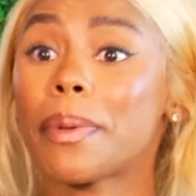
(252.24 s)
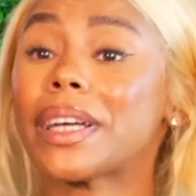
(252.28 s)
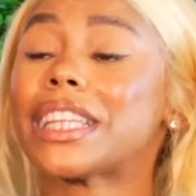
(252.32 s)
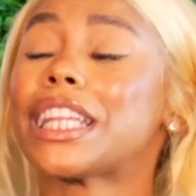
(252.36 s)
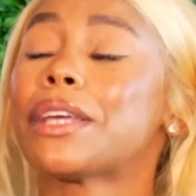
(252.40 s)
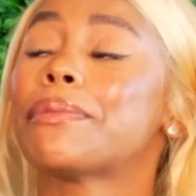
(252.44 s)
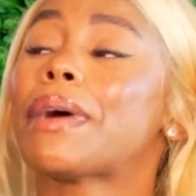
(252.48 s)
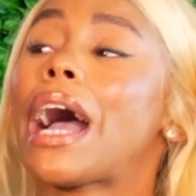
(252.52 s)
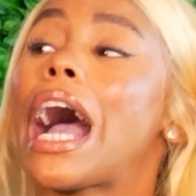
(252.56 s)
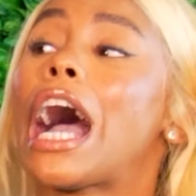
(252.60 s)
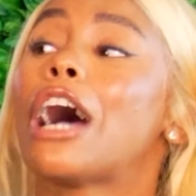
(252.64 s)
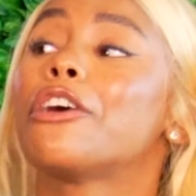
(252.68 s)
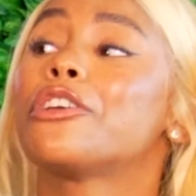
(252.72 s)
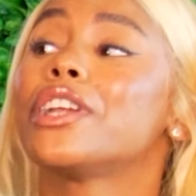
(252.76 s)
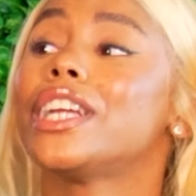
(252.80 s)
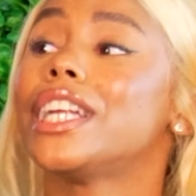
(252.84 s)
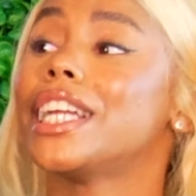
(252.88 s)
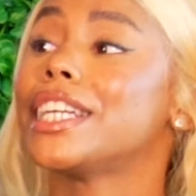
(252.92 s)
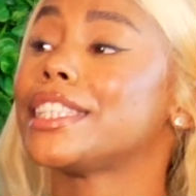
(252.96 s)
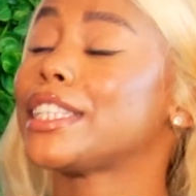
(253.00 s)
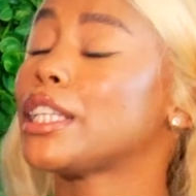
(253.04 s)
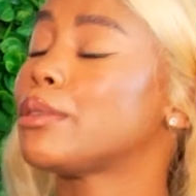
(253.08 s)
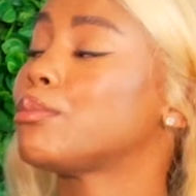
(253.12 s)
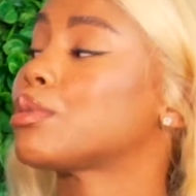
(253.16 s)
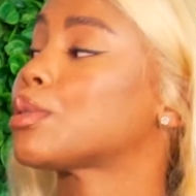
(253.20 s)
me by team. Our
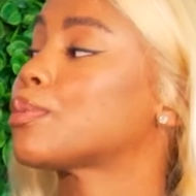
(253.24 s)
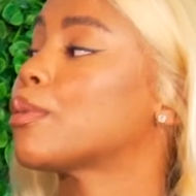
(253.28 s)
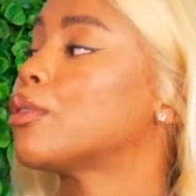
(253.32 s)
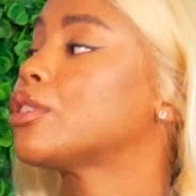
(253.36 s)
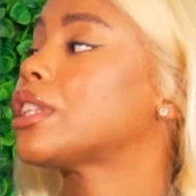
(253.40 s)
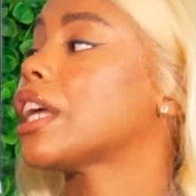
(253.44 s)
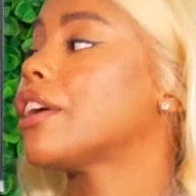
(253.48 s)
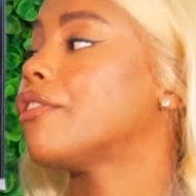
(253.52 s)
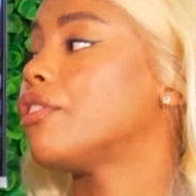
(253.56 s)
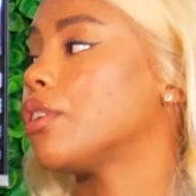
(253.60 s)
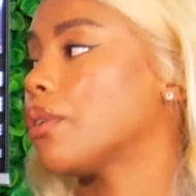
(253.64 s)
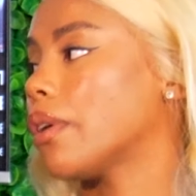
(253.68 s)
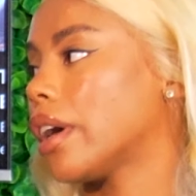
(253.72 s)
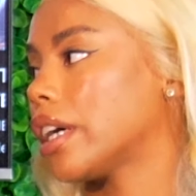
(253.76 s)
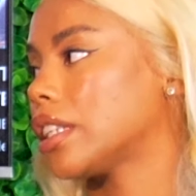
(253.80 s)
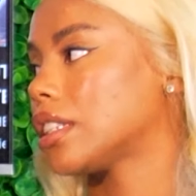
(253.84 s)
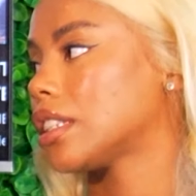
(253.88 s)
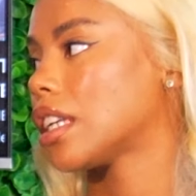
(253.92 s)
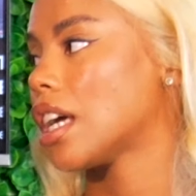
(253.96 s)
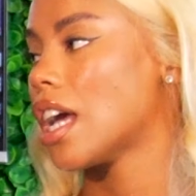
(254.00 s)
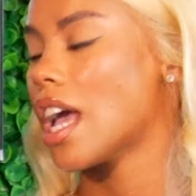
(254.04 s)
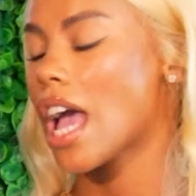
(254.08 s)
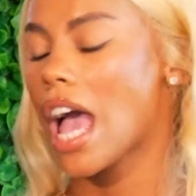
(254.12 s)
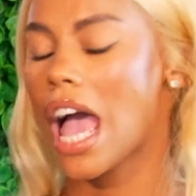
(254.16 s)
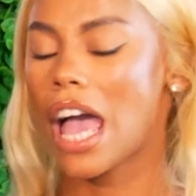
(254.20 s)
relay team smoked everyone,
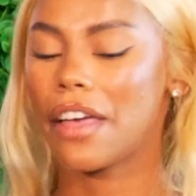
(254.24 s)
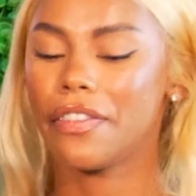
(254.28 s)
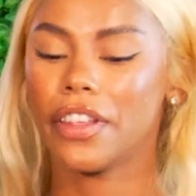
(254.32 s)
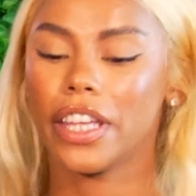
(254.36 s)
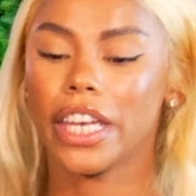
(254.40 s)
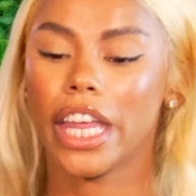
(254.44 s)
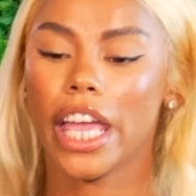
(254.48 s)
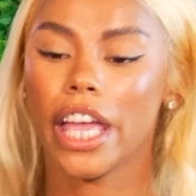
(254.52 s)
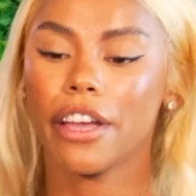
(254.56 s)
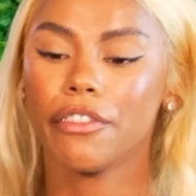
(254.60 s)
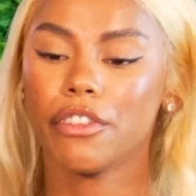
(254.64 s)
and then mm.